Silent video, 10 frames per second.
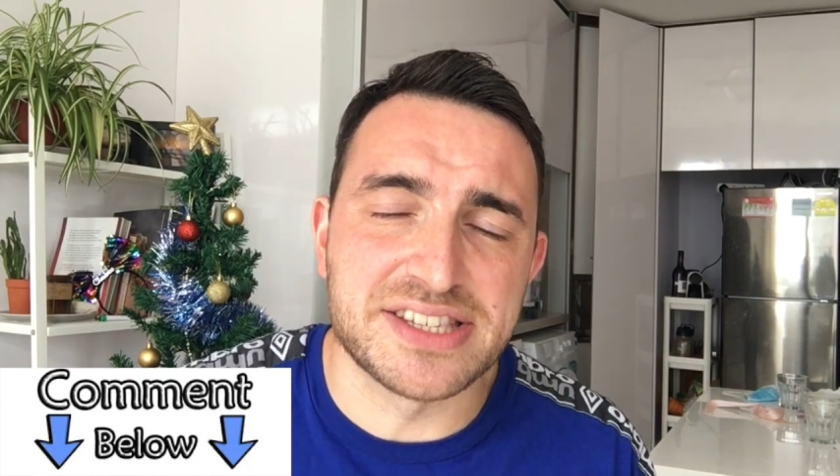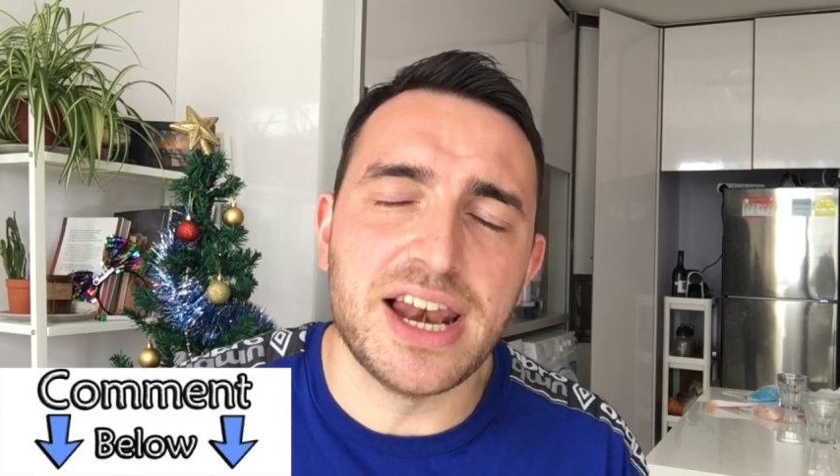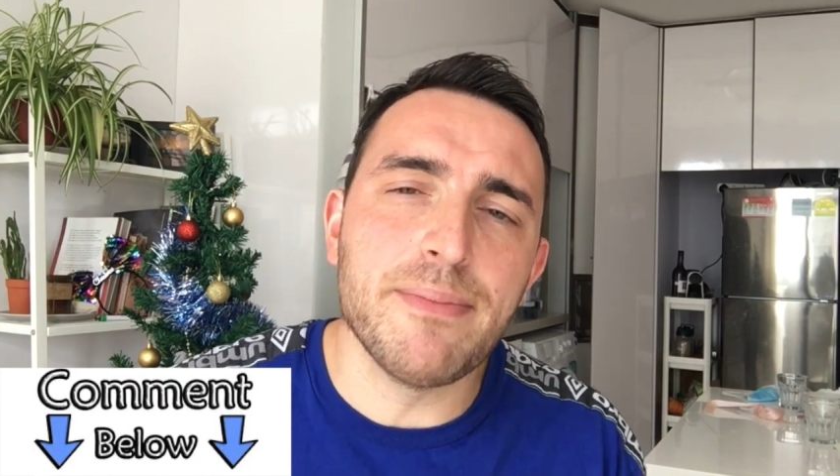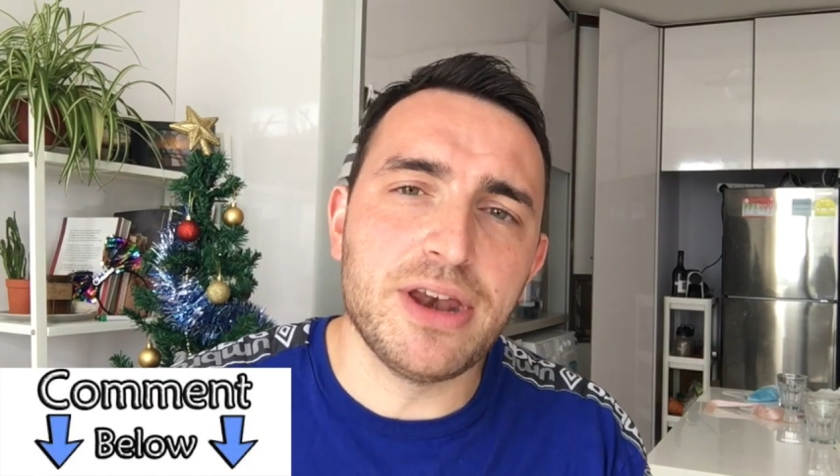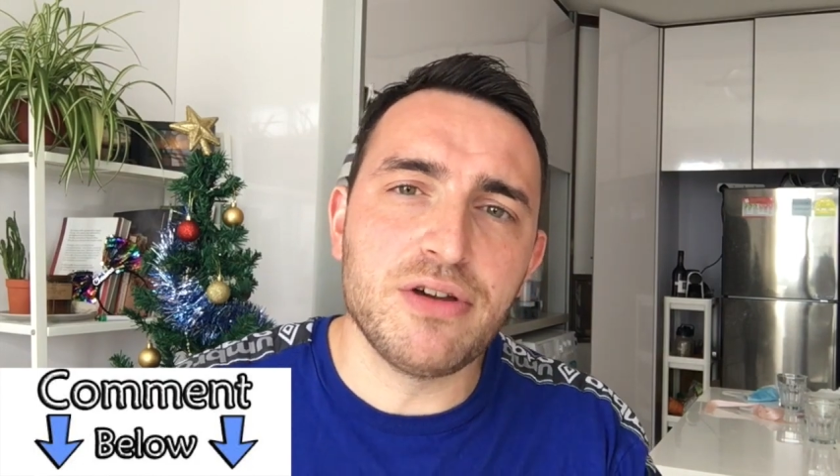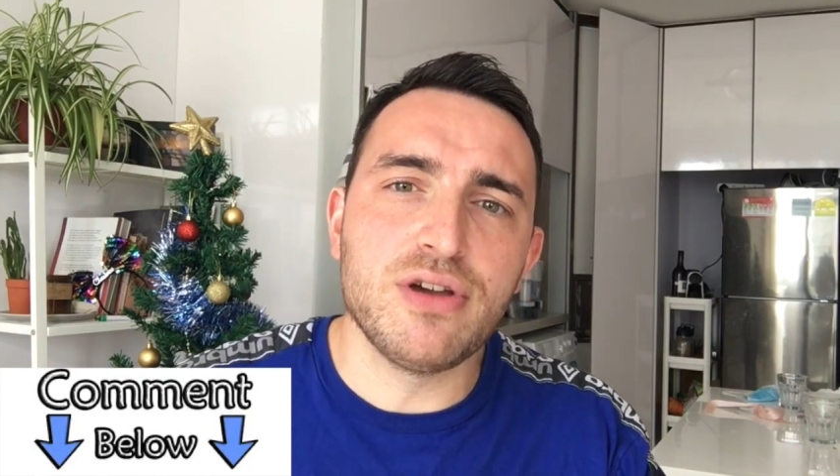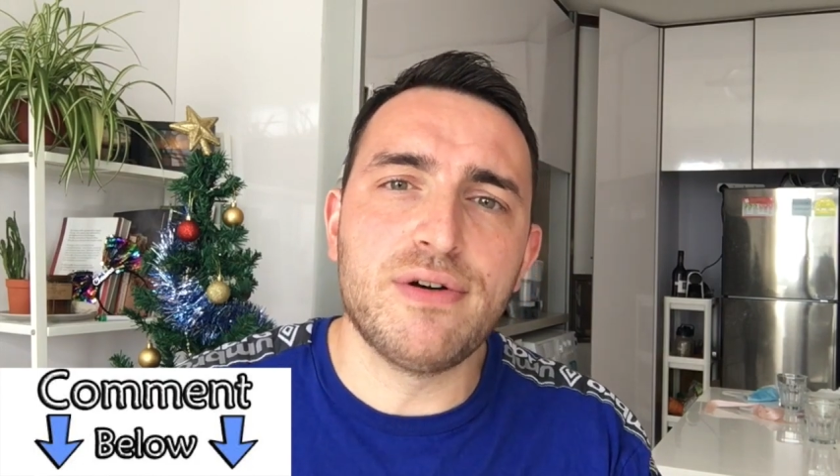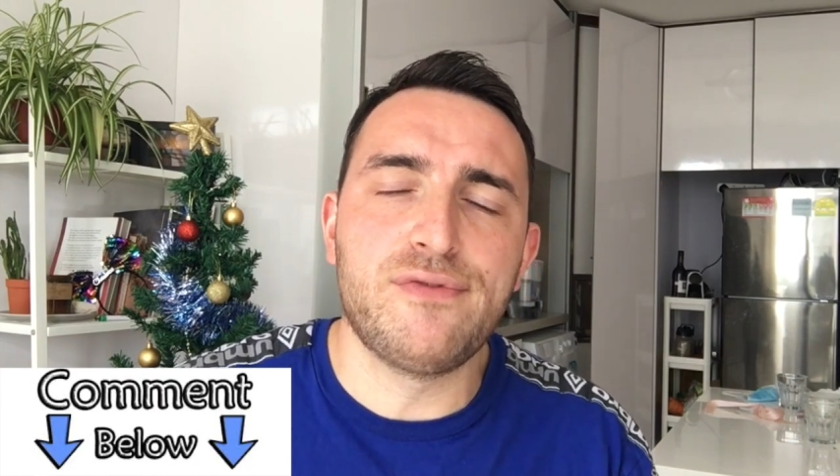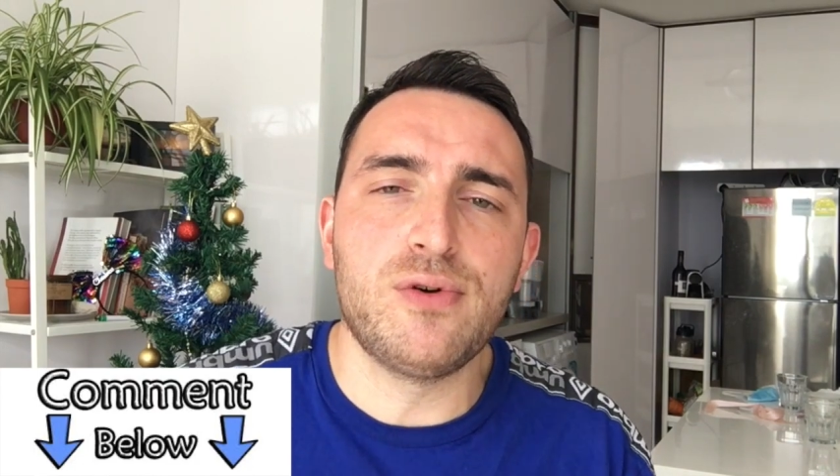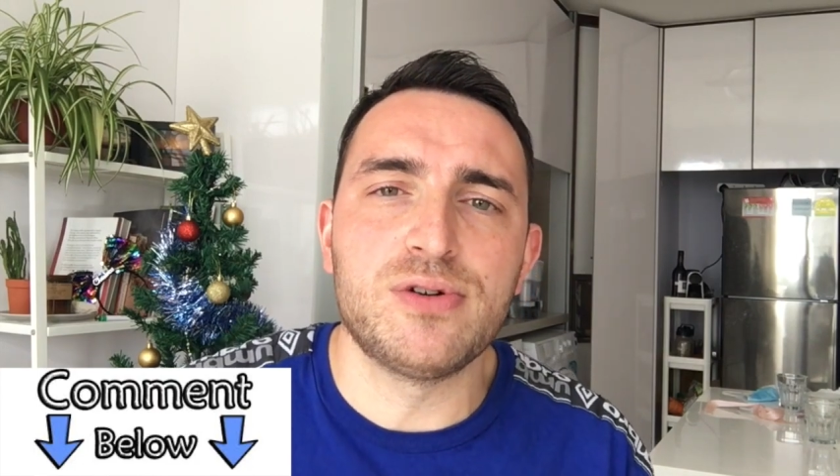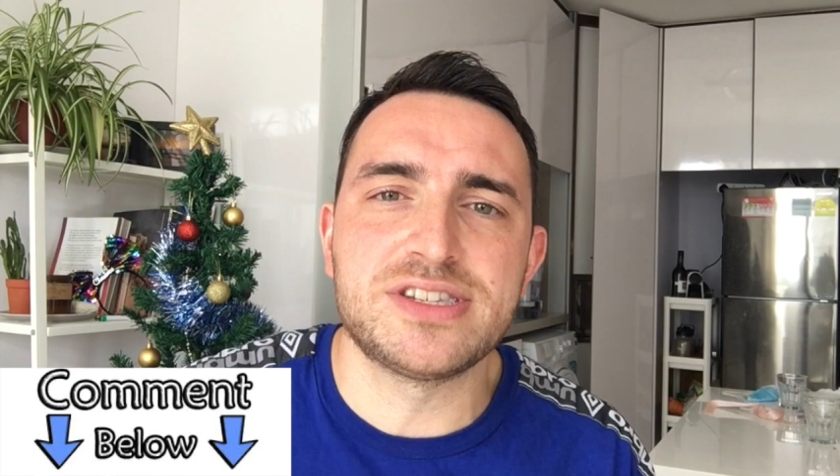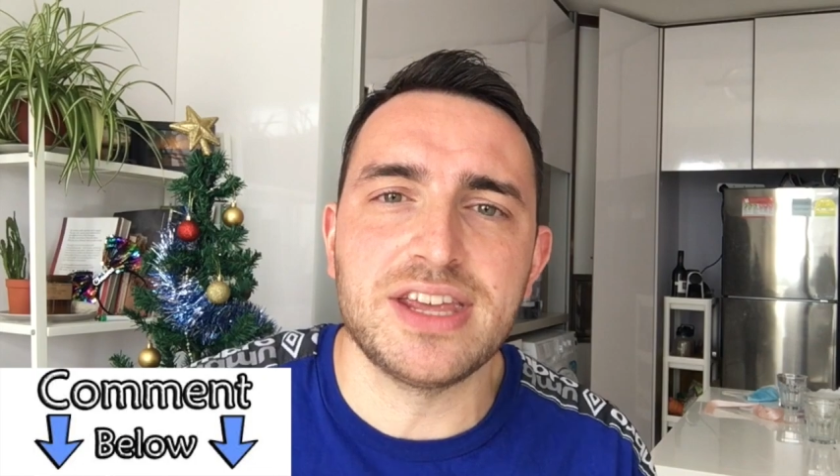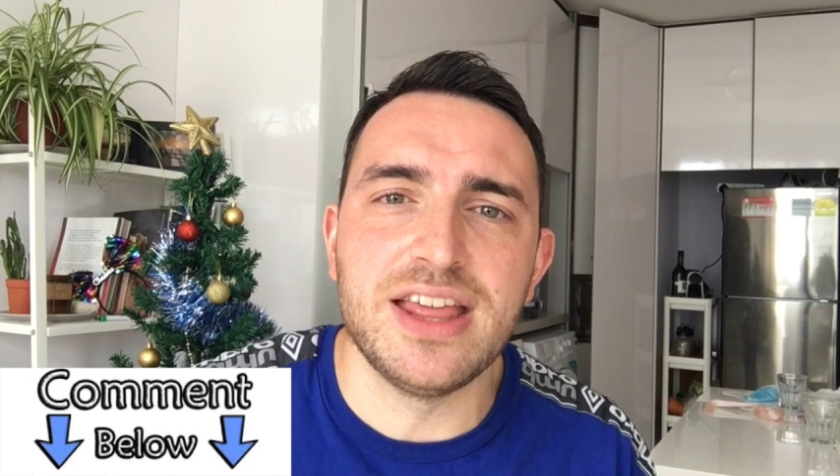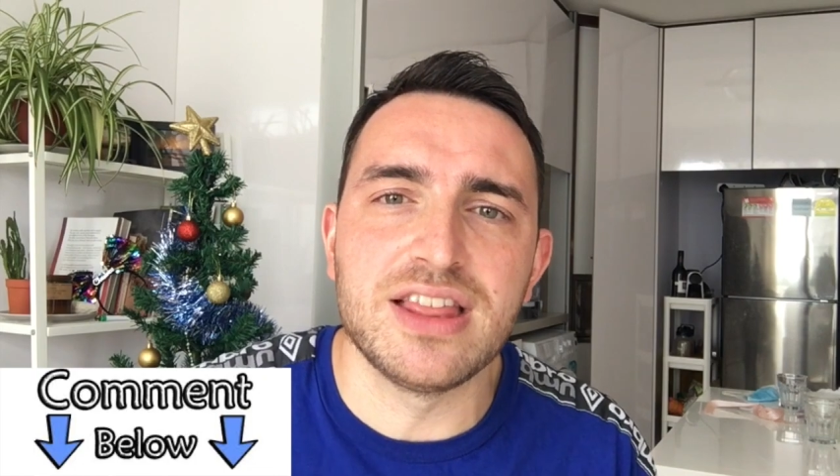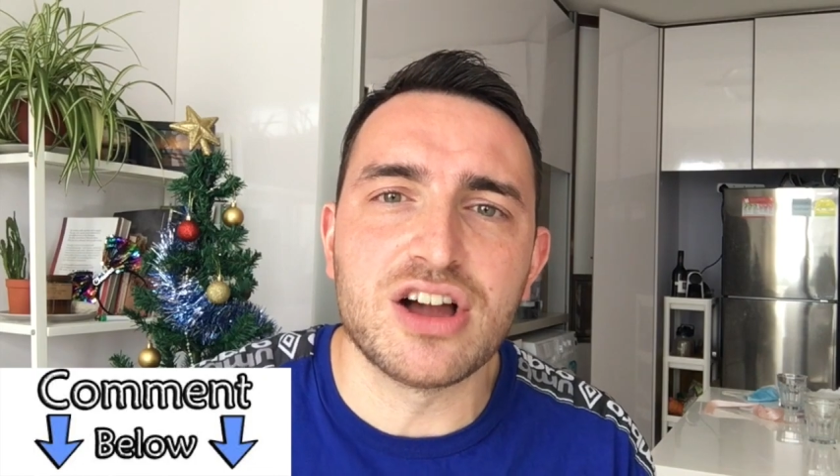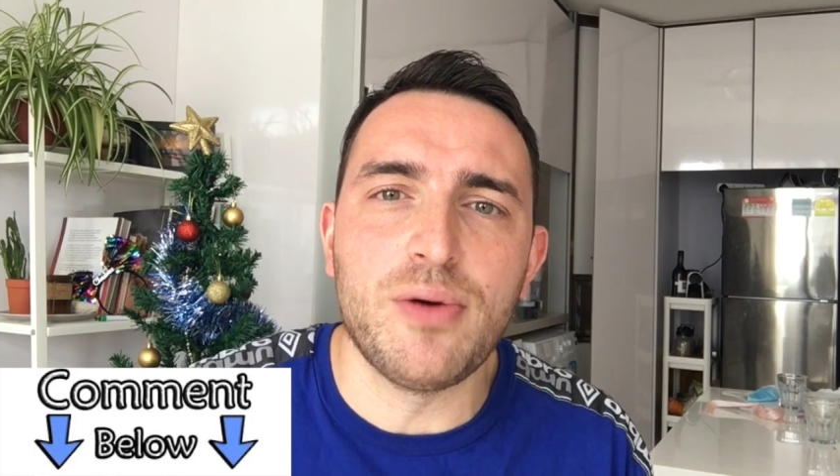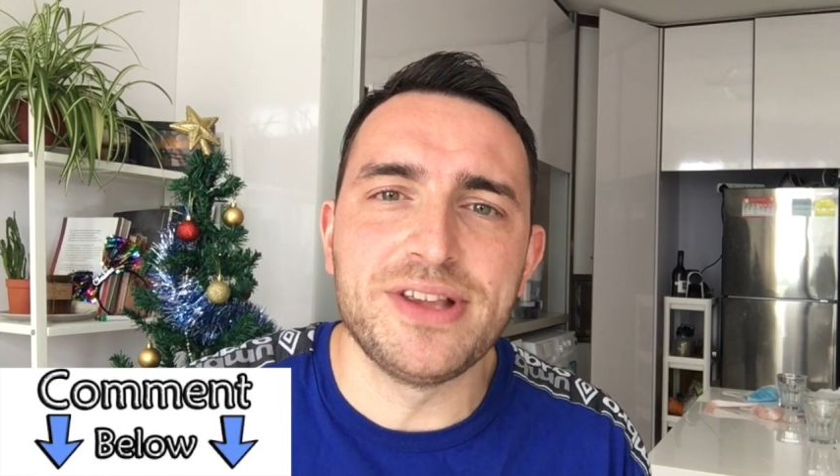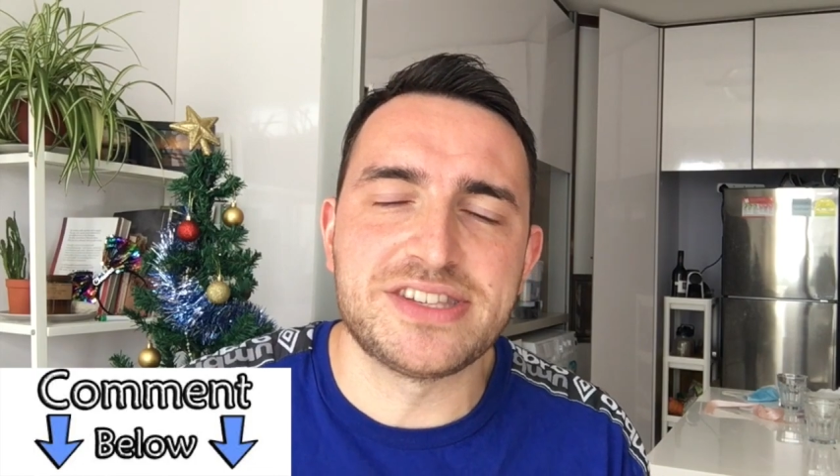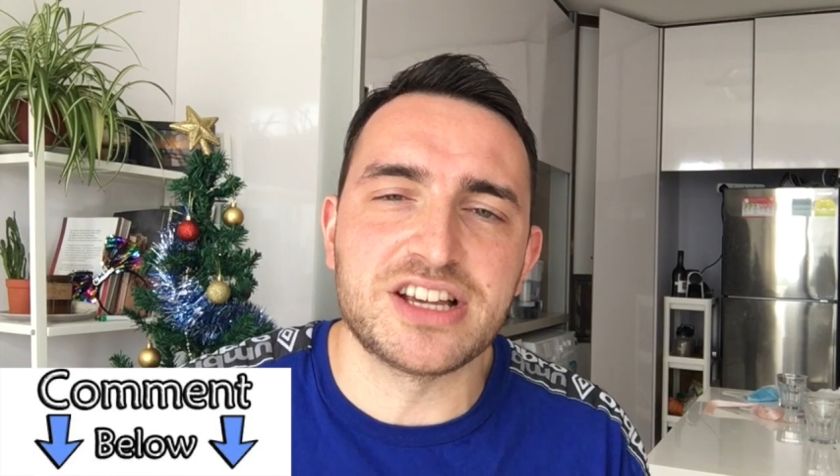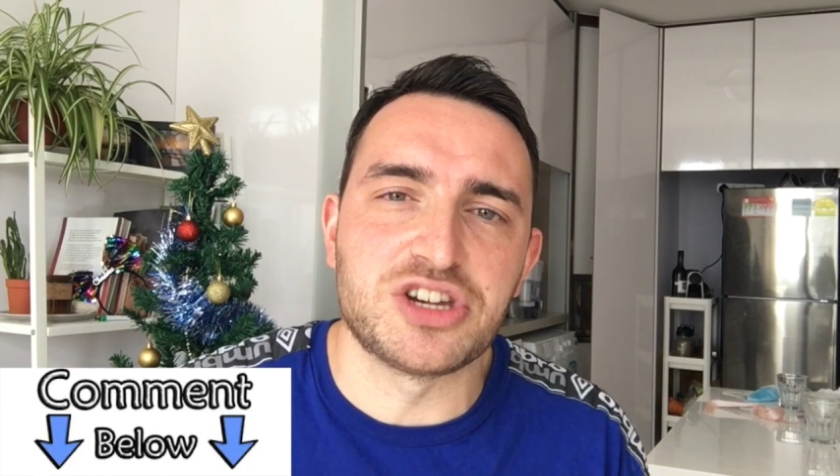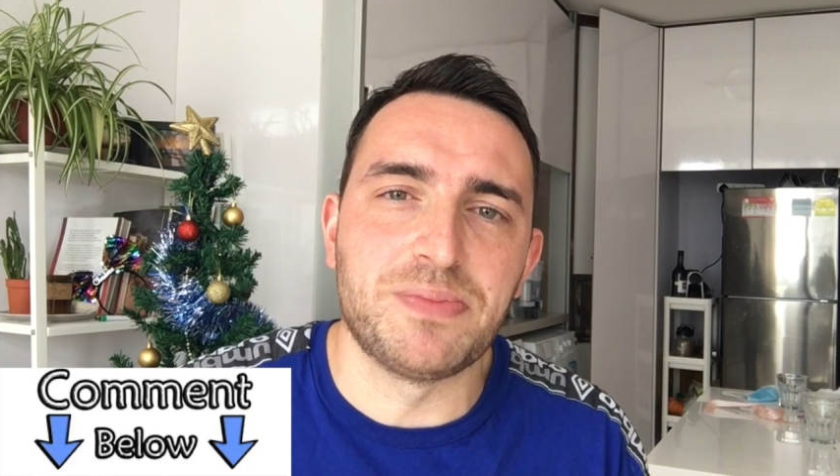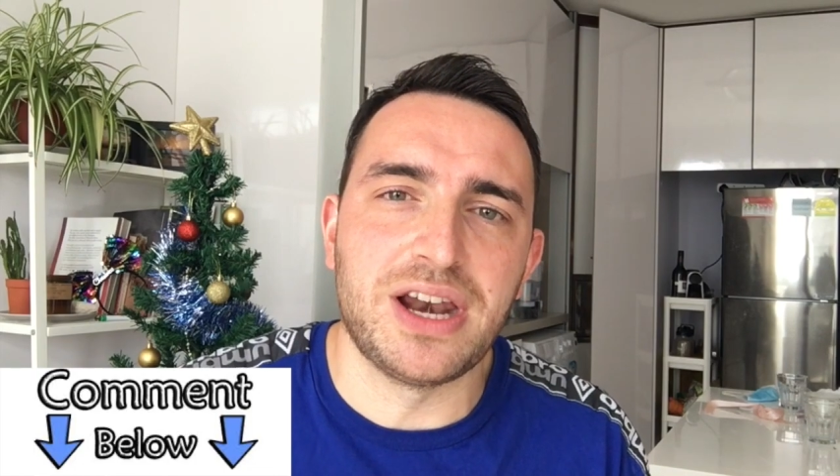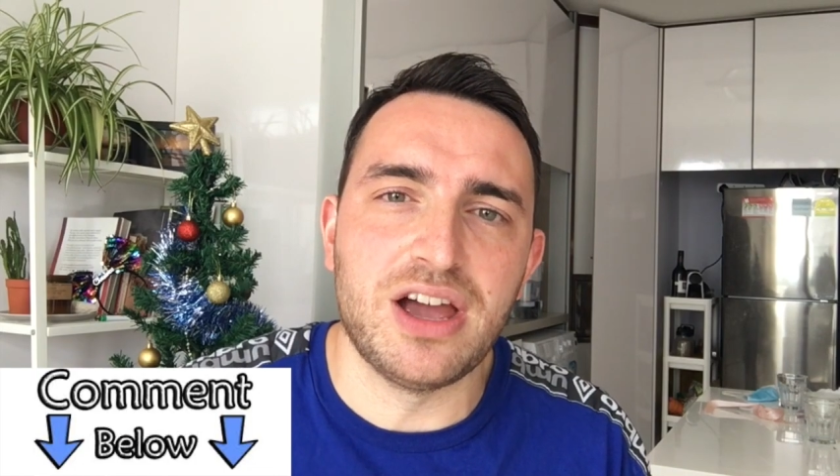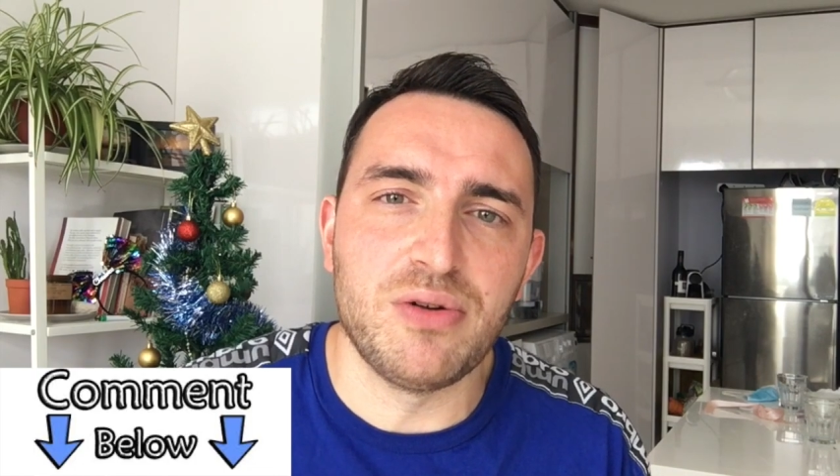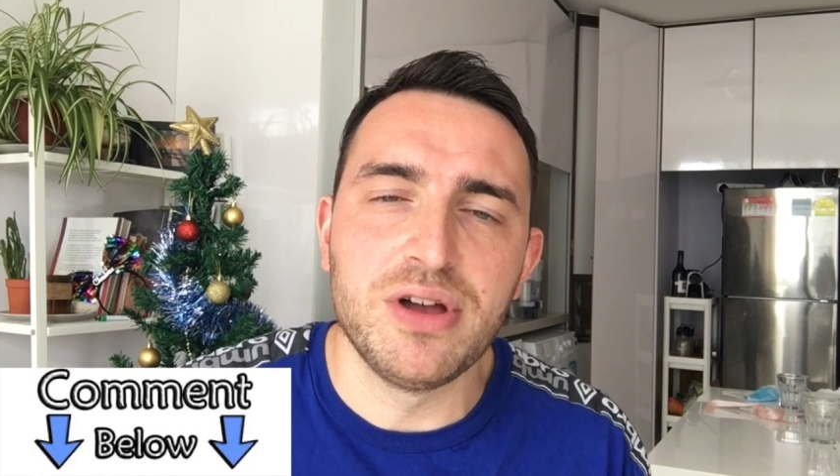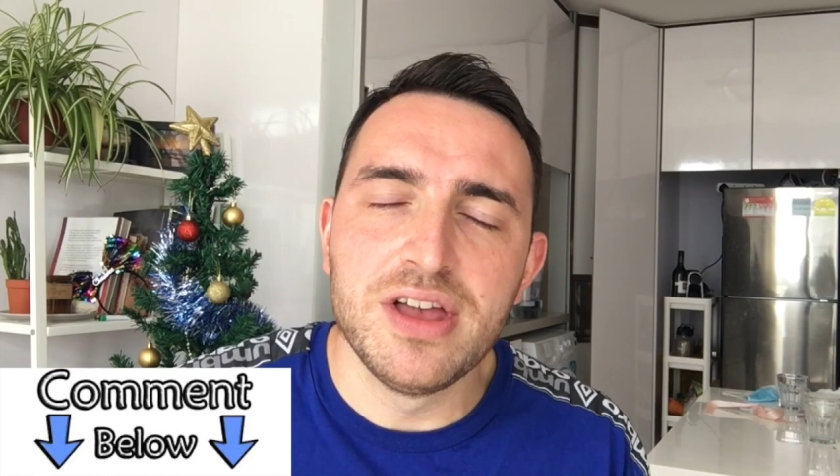So let me know your thoughts in the comments section below.